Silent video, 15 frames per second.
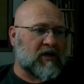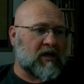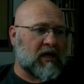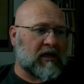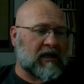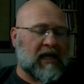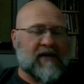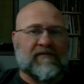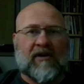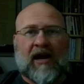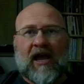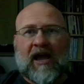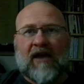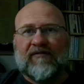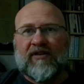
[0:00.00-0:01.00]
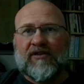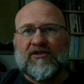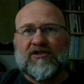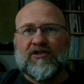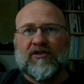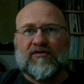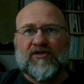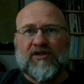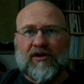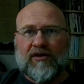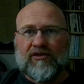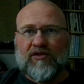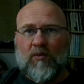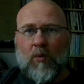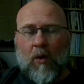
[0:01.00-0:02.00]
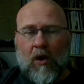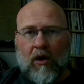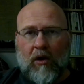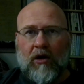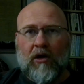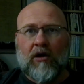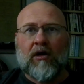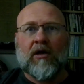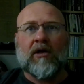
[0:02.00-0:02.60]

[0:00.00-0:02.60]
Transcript: 11 and a half inches of jugs of water,